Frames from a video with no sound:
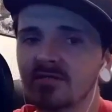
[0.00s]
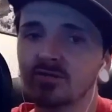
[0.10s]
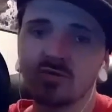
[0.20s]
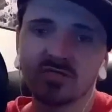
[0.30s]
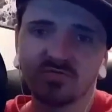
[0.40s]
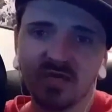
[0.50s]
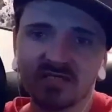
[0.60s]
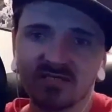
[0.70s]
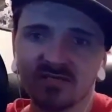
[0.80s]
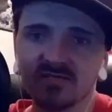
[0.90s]
storage
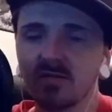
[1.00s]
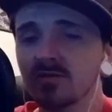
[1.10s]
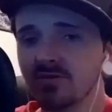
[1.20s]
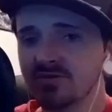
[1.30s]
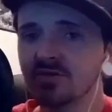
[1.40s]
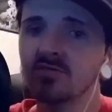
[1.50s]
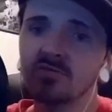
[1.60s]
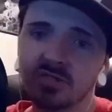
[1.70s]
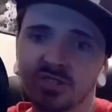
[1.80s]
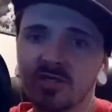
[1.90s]
spaces on your
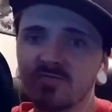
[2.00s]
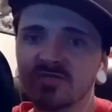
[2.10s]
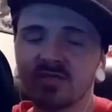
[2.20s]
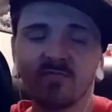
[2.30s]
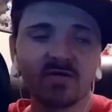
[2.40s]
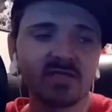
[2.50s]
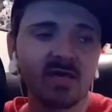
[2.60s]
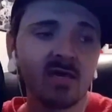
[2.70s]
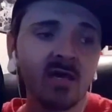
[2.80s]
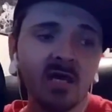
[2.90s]
suit and ship and stuff like
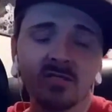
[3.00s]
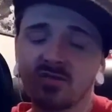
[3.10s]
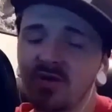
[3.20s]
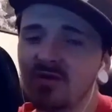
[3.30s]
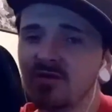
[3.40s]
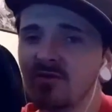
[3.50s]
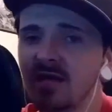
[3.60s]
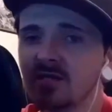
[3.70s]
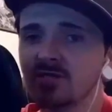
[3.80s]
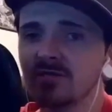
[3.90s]
that. So now you can
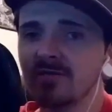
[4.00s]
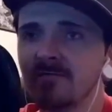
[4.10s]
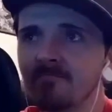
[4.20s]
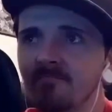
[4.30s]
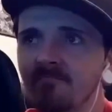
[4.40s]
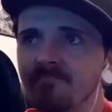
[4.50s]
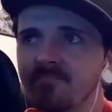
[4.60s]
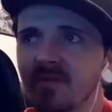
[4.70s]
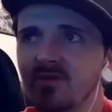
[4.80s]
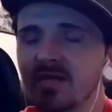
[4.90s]
actually
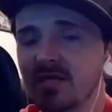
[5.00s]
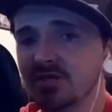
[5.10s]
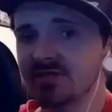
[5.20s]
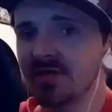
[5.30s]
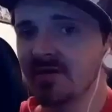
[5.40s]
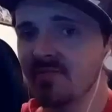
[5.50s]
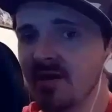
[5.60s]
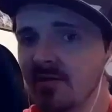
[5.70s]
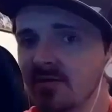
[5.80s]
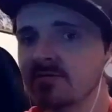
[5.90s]

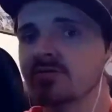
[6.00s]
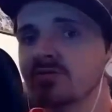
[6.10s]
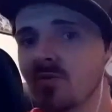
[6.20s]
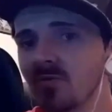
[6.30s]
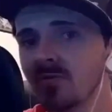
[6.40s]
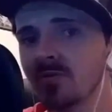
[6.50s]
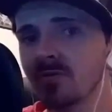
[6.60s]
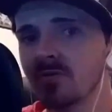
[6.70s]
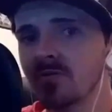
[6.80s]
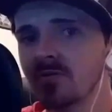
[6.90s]
stockpile and
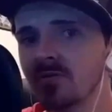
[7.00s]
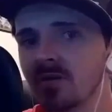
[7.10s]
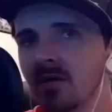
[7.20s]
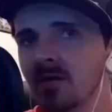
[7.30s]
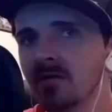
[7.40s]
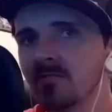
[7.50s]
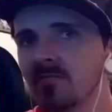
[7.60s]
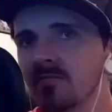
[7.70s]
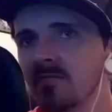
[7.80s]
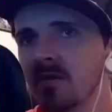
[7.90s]
store uh,
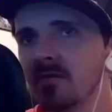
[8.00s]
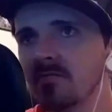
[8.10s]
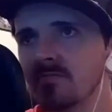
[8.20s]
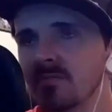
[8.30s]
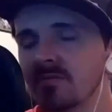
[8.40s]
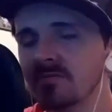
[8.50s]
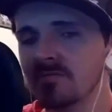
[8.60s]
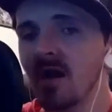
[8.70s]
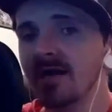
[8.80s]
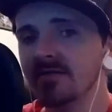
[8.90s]

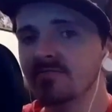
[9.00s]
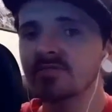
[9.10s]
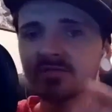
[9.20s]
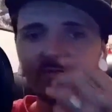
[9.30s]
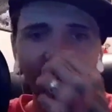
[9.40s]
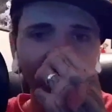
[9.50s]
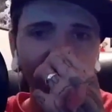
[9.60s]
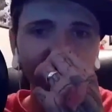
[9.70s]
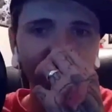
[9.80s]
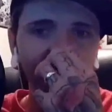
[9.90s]
items and
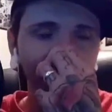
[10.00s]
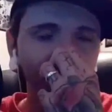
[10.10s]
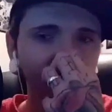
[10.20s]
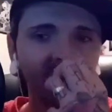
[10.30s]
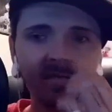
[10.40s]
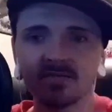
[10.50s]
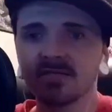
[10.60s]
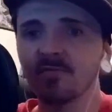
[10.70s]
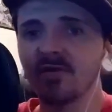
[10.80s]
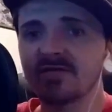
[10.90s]
supplies and
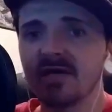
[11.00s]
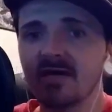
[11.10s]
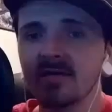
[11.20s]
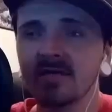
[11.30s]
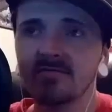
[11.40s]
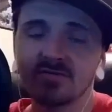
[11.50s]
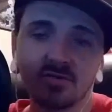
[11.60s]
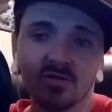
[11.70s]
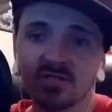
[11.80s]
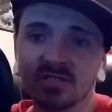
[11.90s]
stuff like that in the
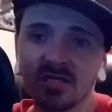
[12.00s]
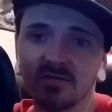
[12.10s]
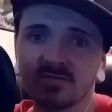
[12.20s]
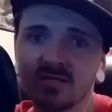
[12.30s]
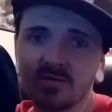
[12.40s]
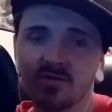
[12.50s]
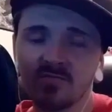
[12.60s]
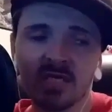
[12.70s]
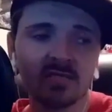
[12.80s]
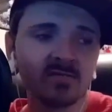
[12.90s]
storage containers at your
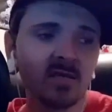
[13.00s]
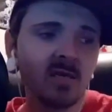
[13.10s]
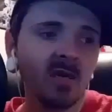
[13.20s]
home base.